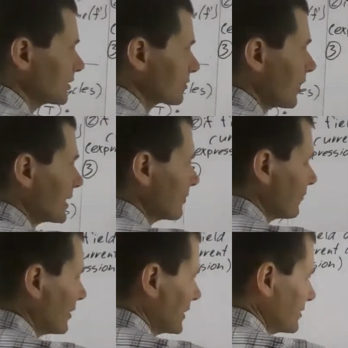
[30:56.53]
try to
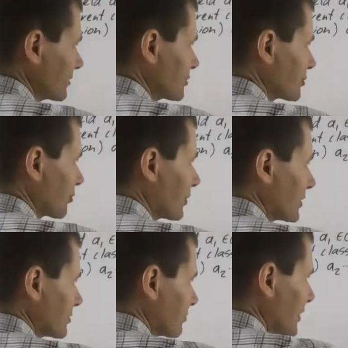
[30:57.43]
find the
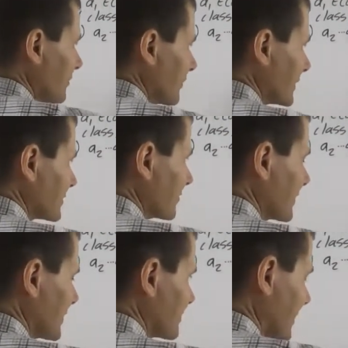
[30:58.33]
shortest prefix of
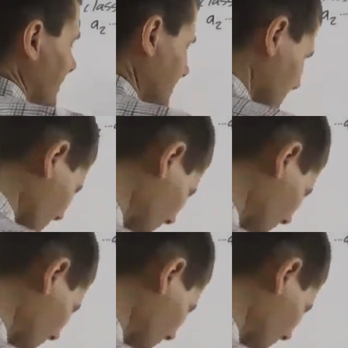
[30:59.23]
these things